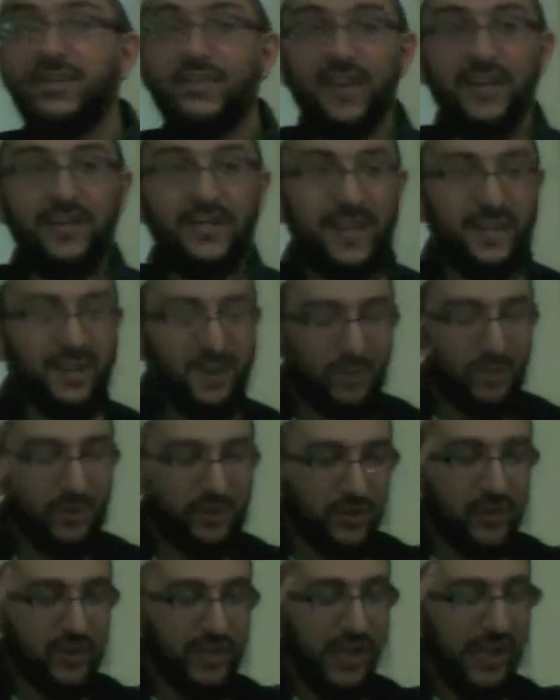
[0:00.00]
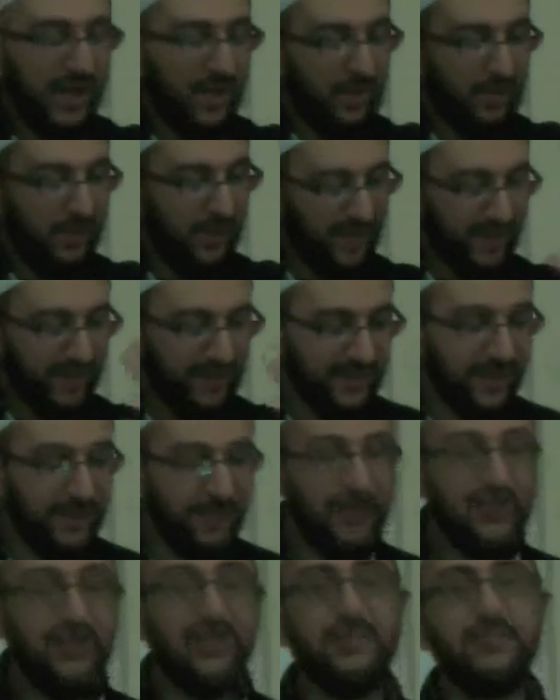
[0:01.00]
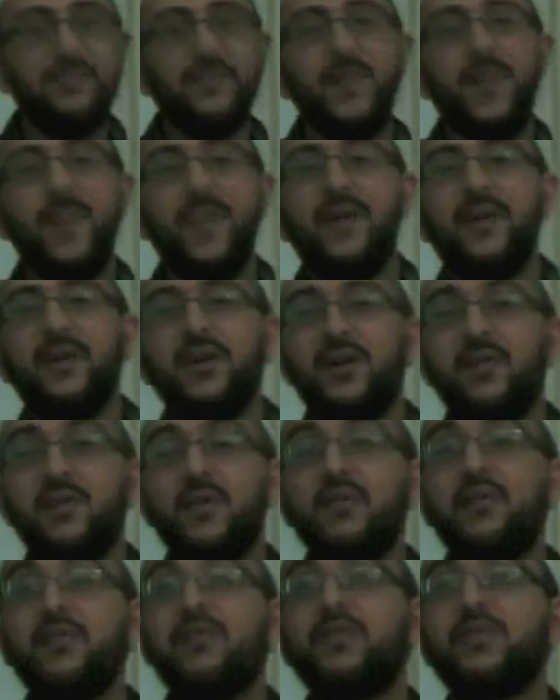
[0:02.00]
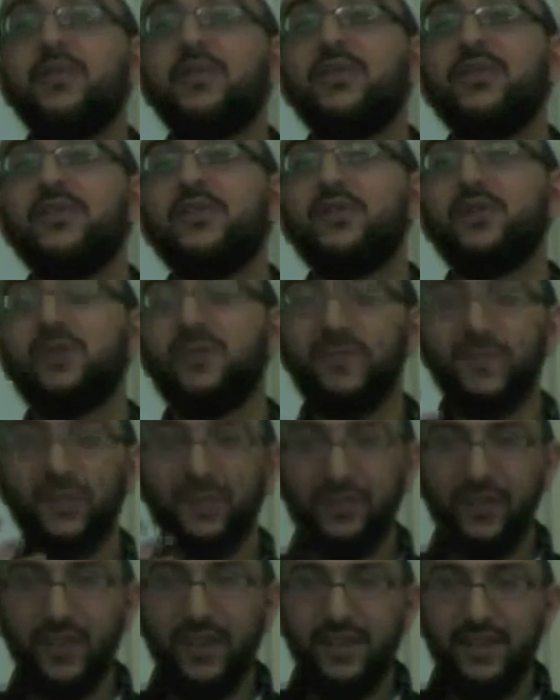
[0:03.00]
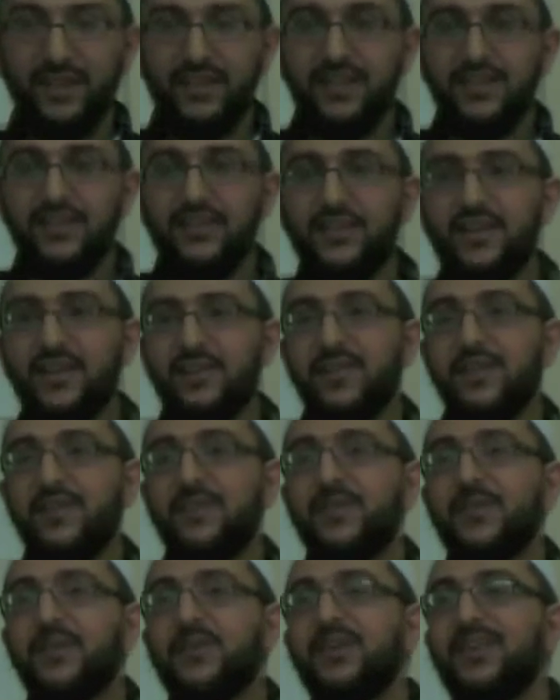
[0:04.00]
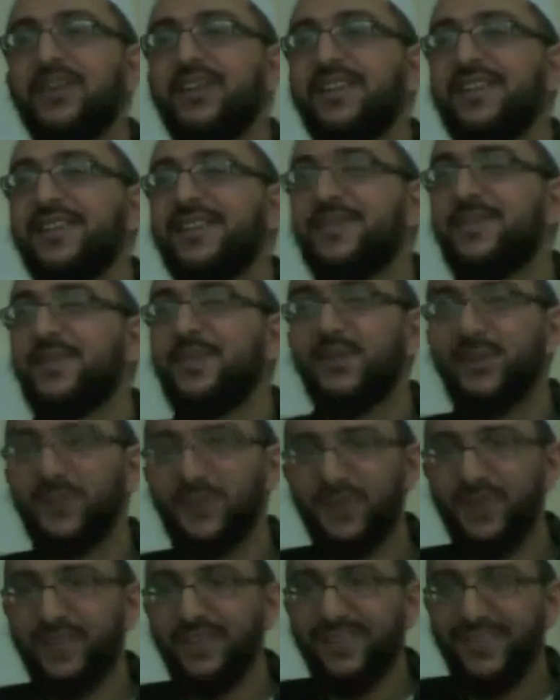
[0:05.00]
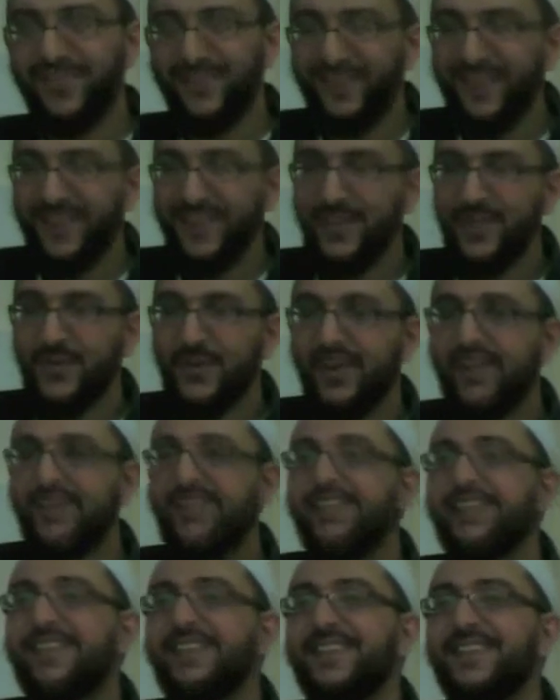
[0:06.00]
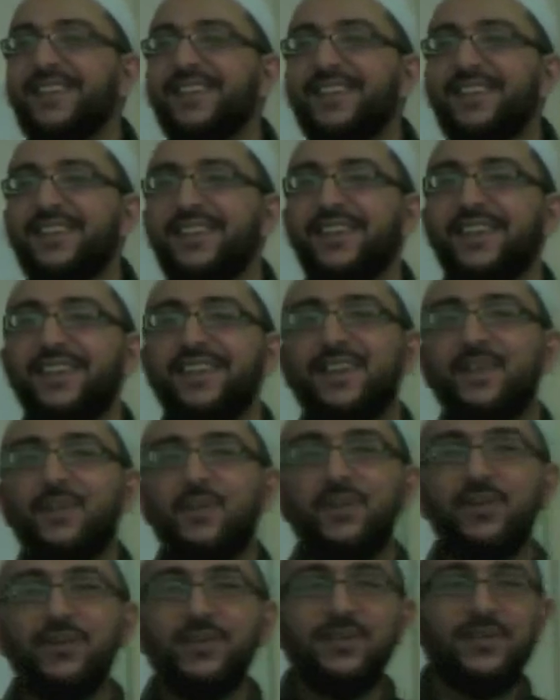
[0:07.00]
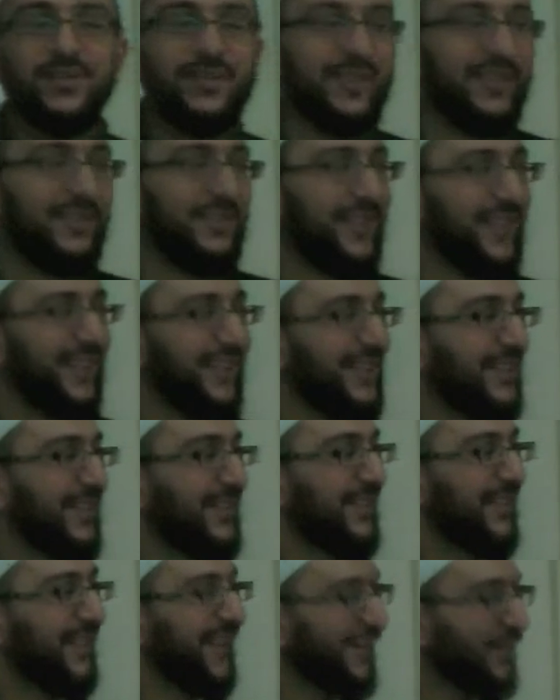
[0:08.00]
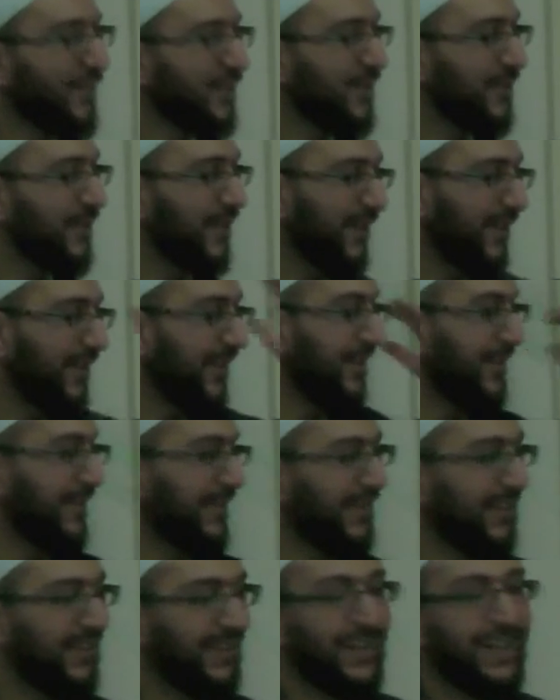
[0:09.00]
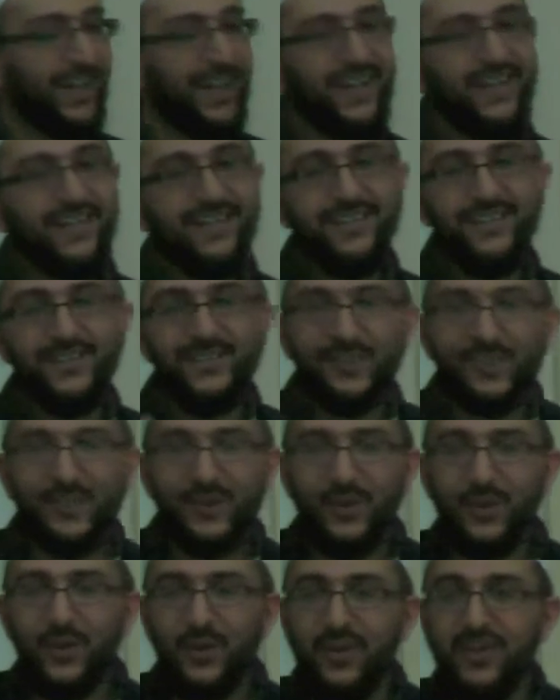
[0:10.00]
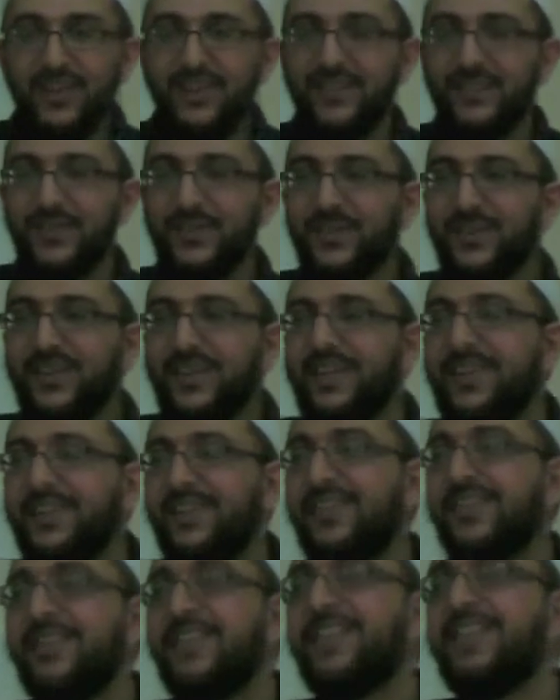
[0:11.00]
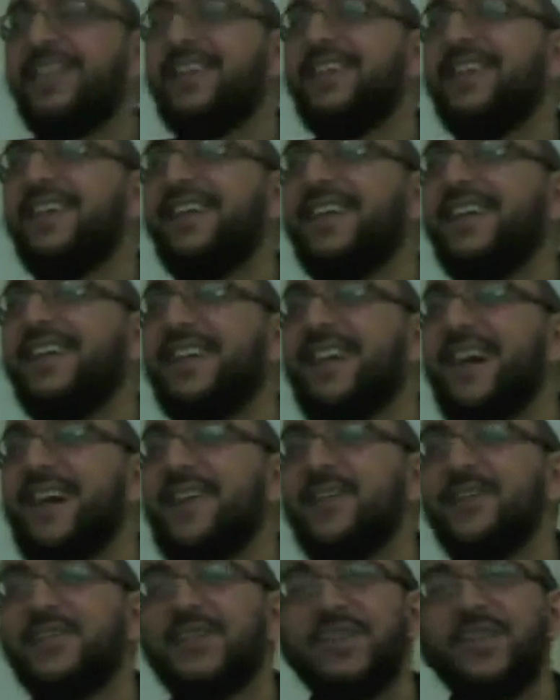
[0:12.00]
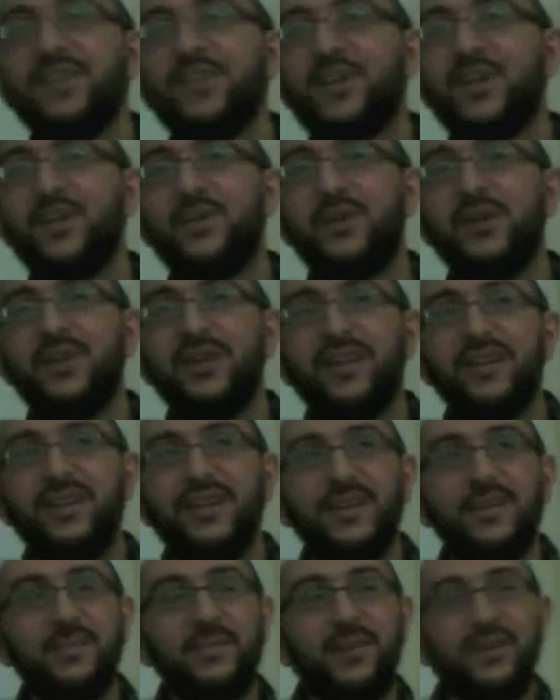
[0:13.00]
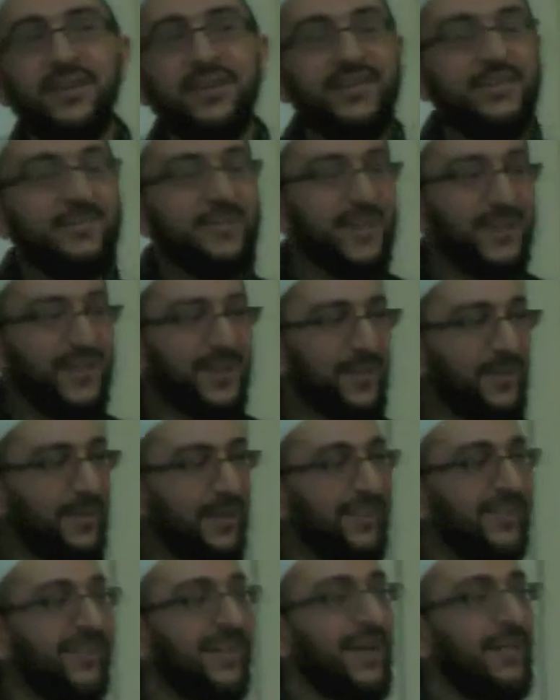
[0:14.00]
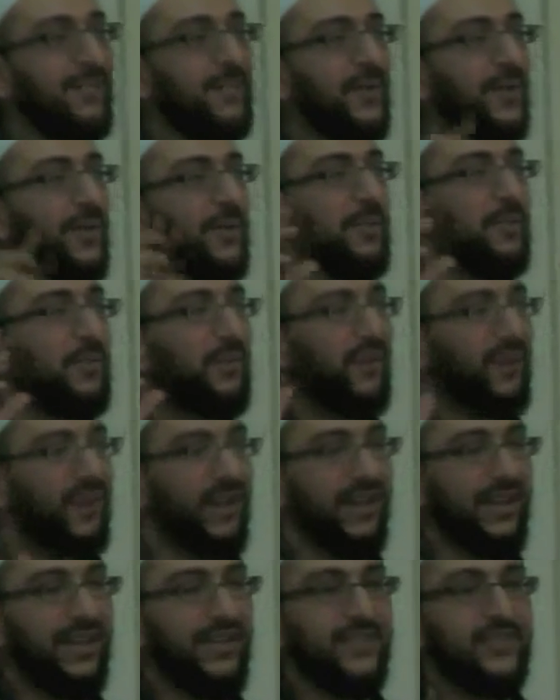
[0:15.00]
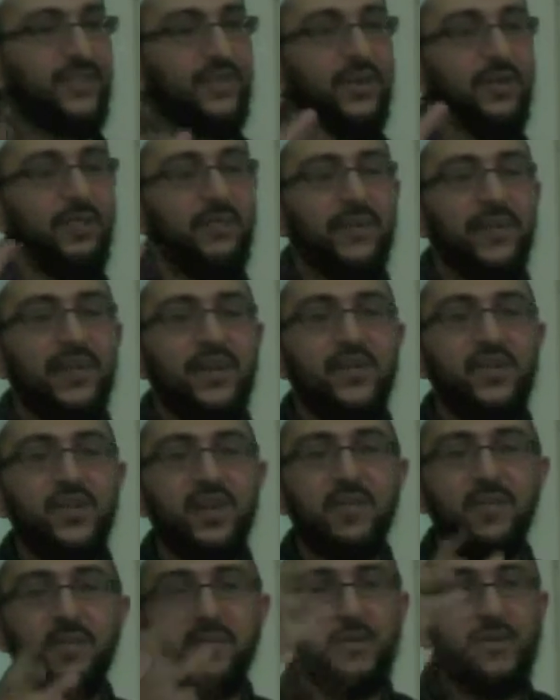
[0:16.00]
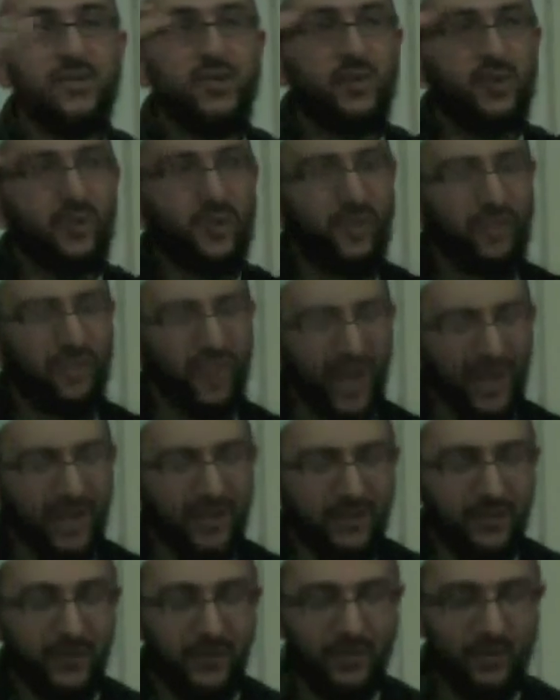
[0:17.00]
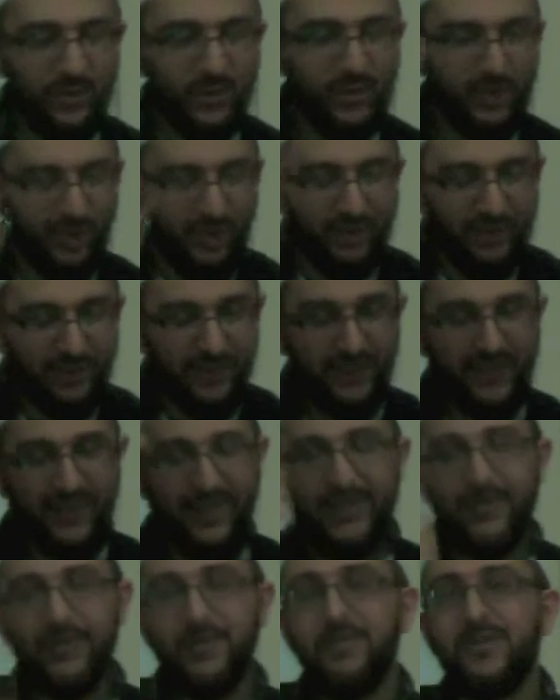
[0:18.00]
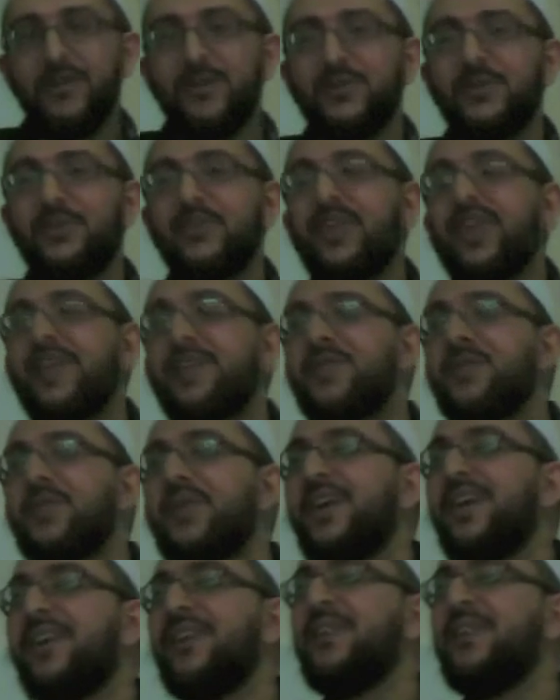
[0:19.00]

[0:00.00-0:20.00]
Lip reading: right, then you will see how pious I become. Or when, of course, all of you, relevant for you guys, when you graduate, right? The wonderful feeling of graduating, wearing your funky hat and your clothing, your gown, right? And you say, you know what, okay, brother, my dear brother, I'm going to pray so much, I'm going to be so thankful to God for allowing me to graduate,